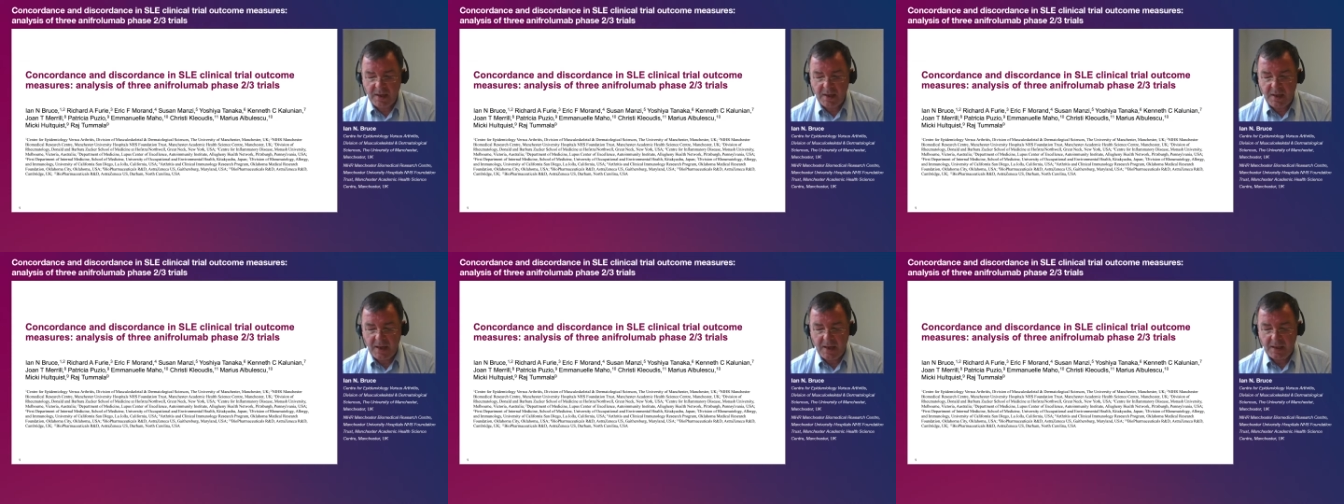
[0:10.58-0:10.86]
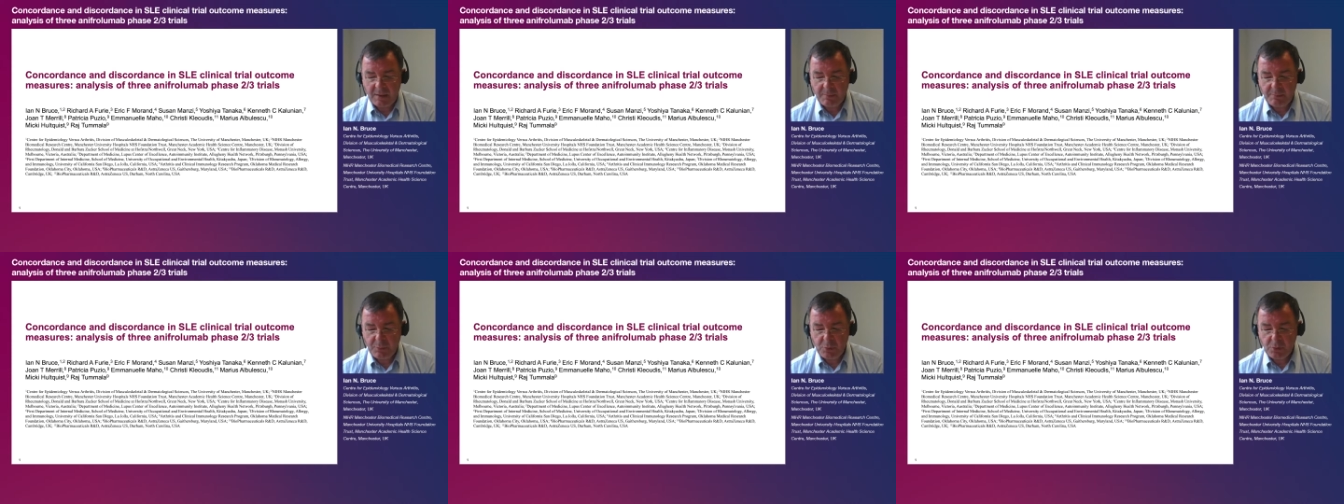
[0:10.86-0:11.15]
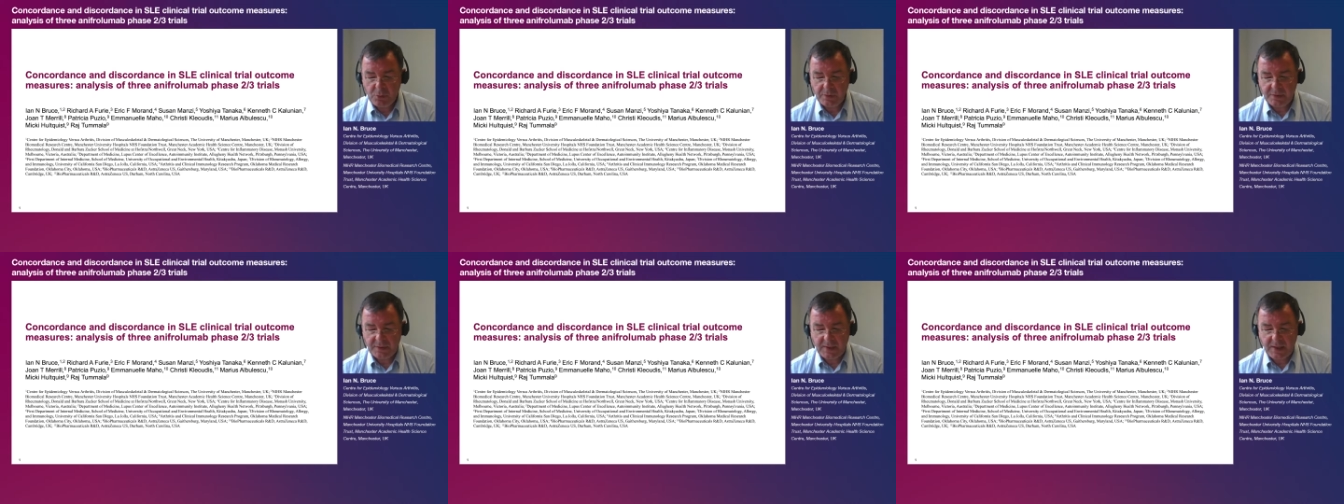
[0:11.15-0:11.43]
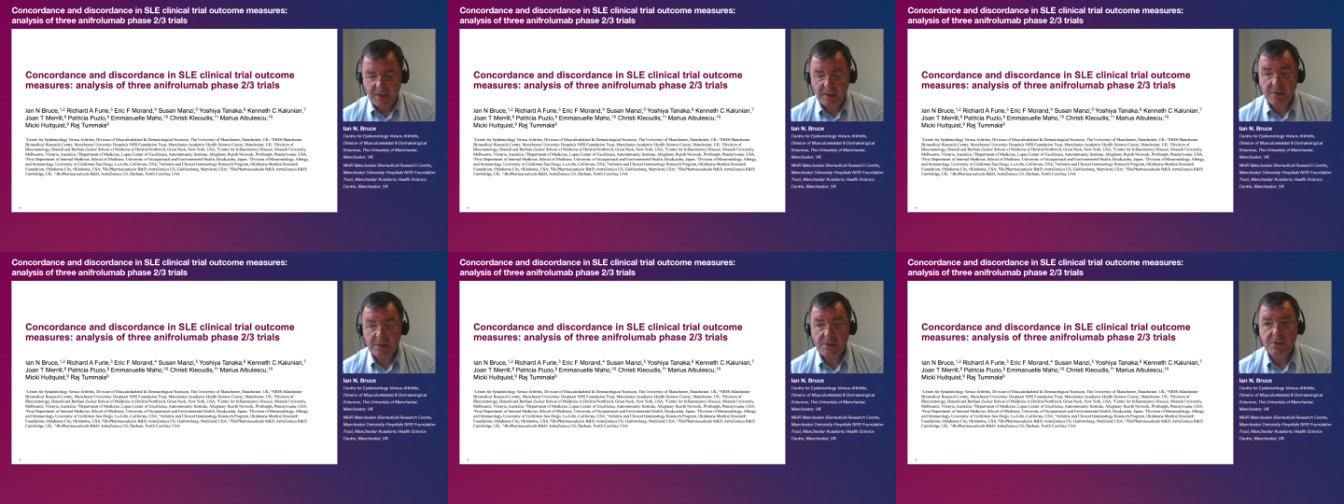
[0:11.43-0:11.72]
in a pooled
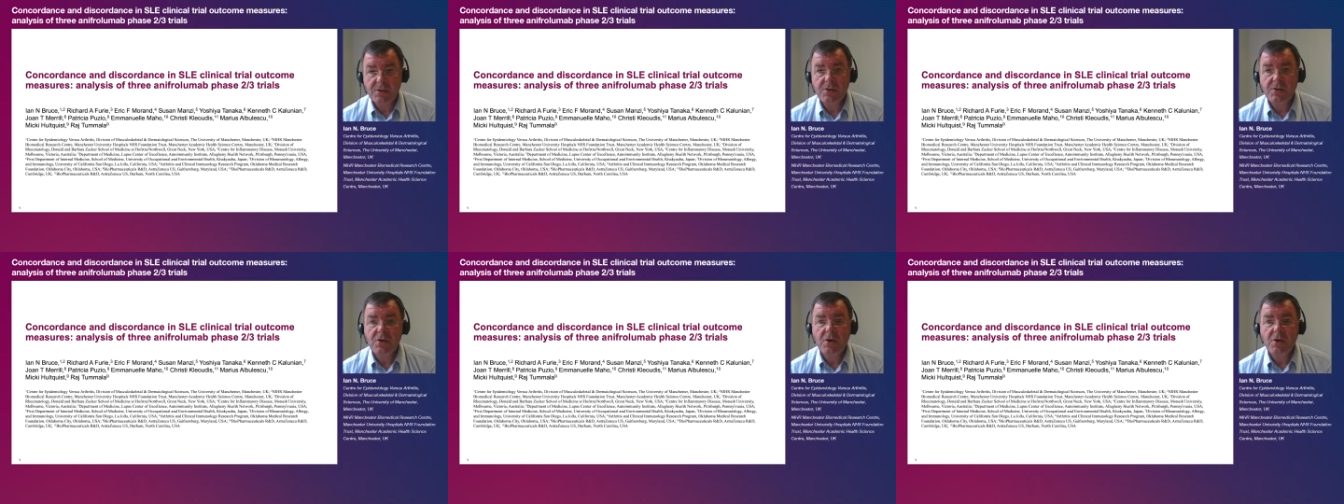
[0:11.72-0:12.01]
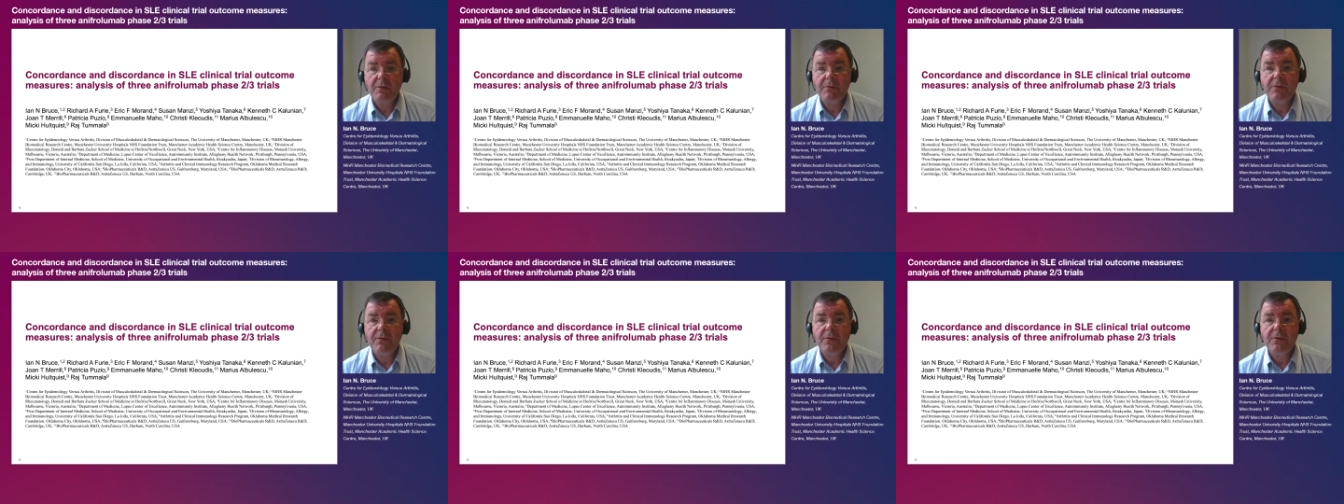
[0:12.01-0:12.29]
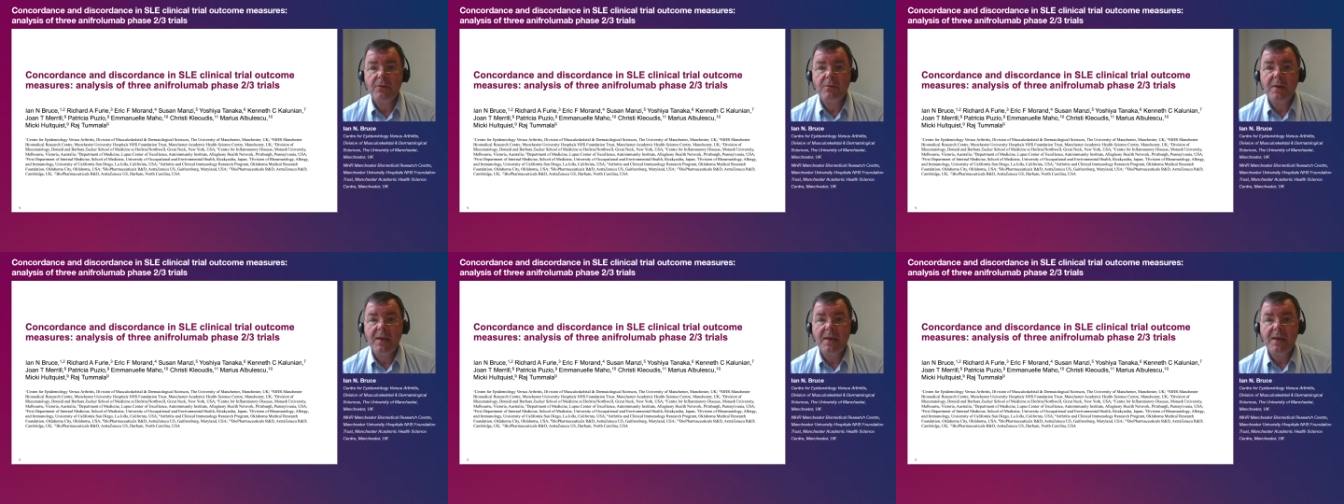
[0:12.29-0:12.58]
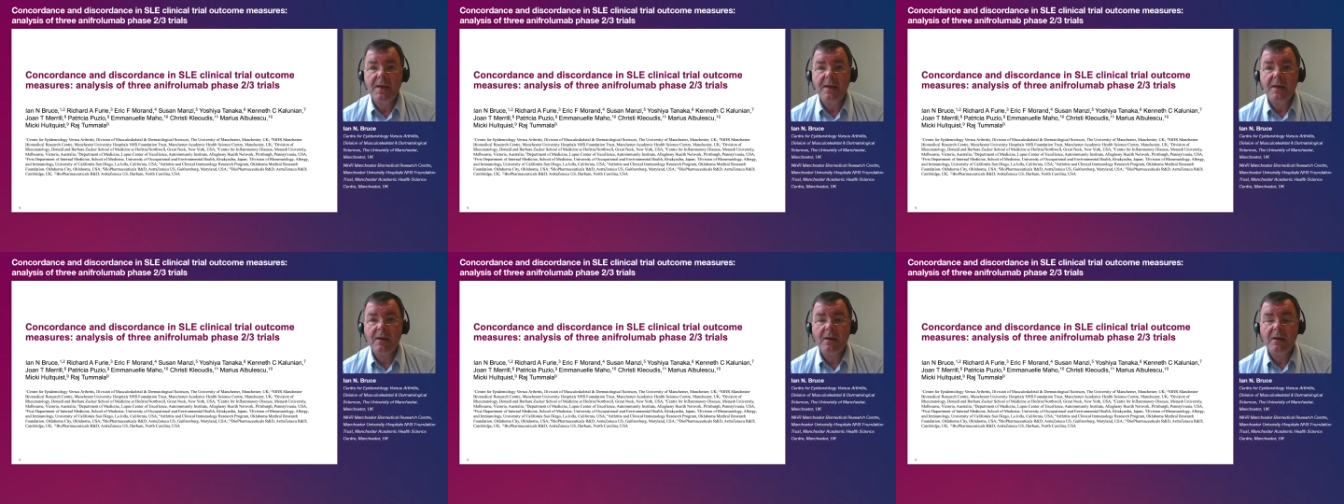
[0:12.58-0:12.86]
analysis of
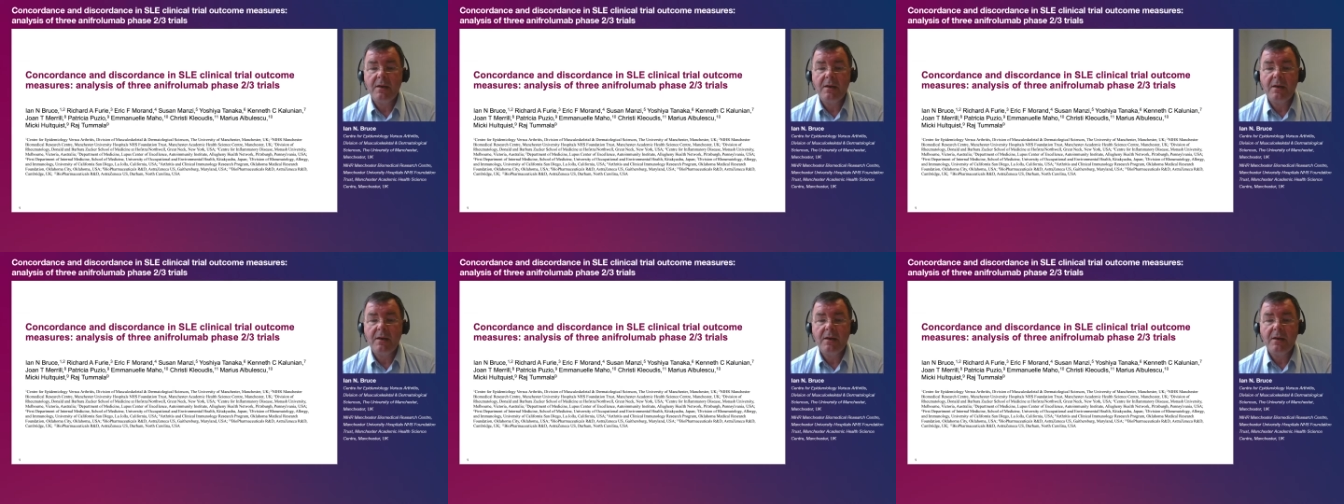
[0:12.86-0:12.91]
three